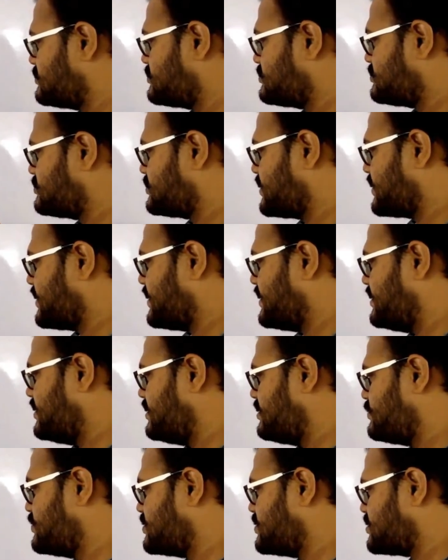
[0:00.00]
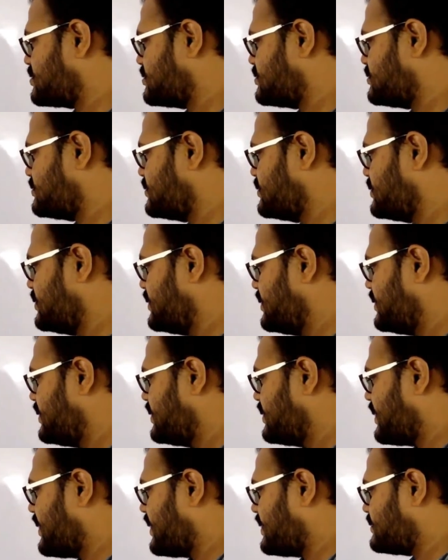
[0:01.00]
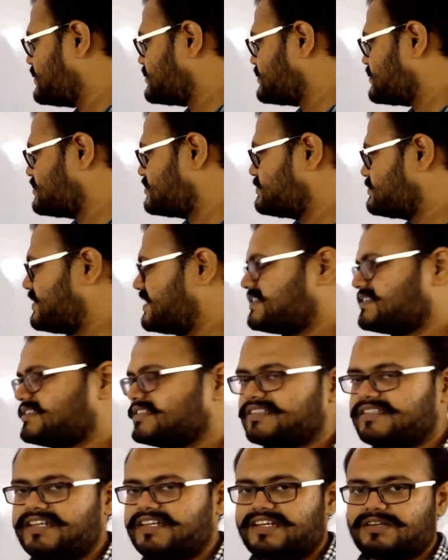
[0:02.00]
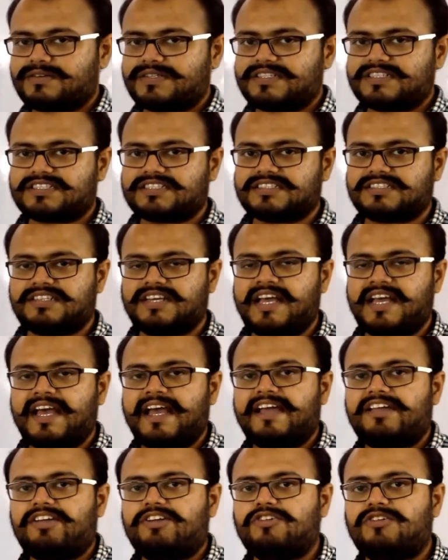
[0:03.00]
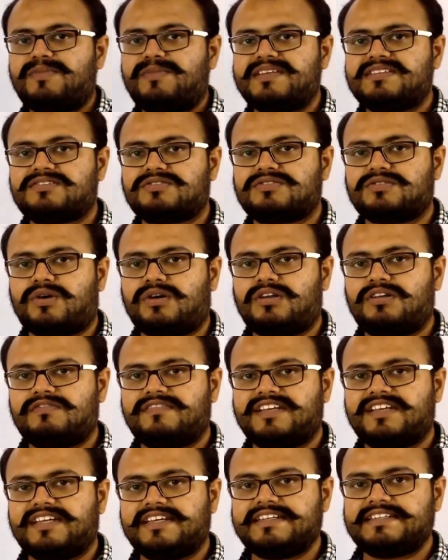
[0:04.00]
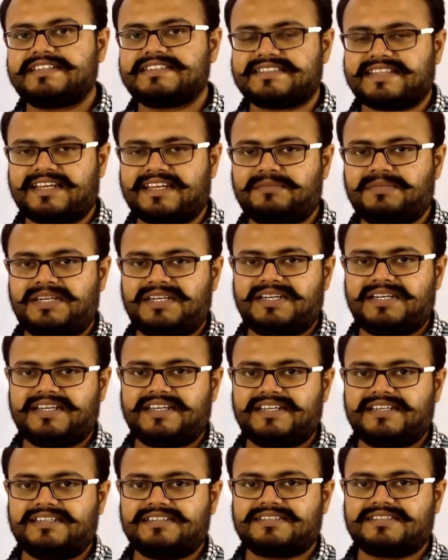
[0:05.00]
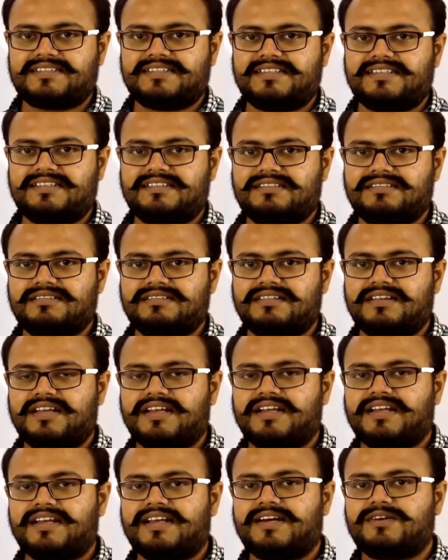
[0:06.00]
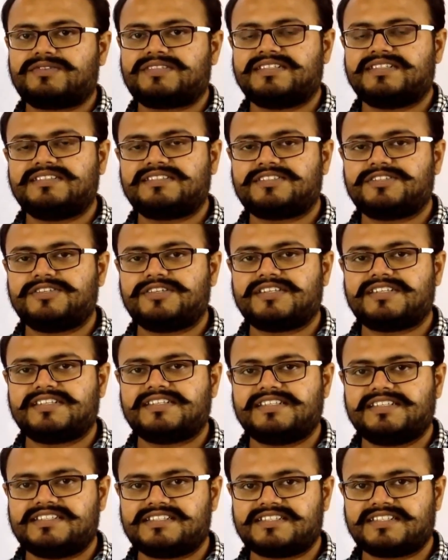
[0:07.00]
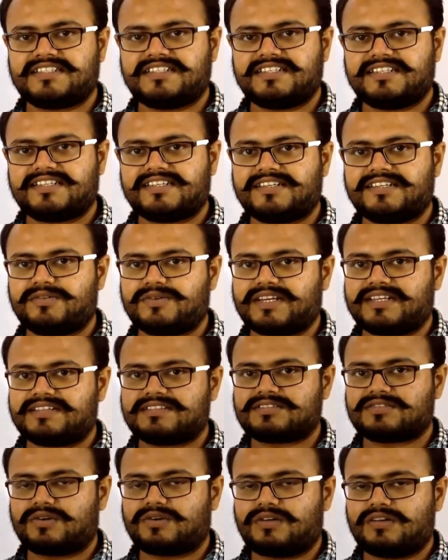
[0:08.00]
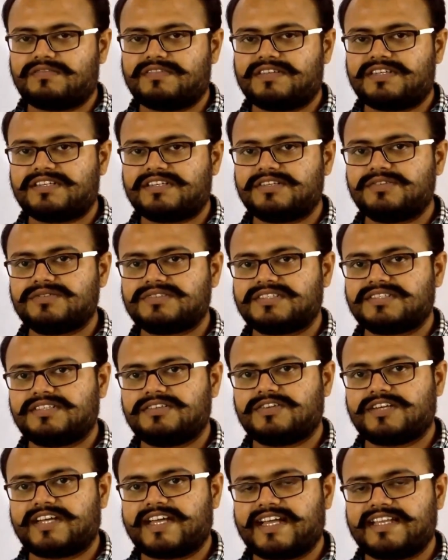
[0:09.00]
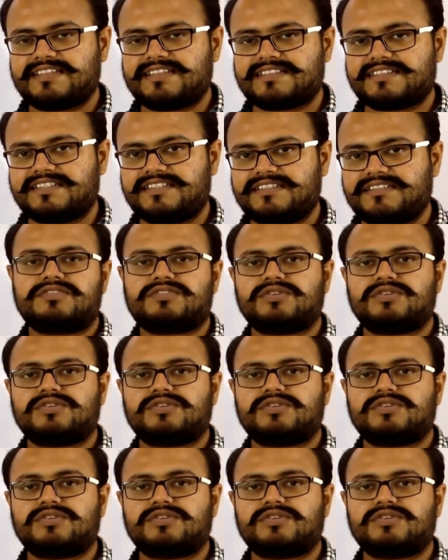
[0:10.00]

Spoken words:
second equation and this is my third equation, you will be solving it simultaneously. Now since you are in engineering, you can solve it using your CalCI.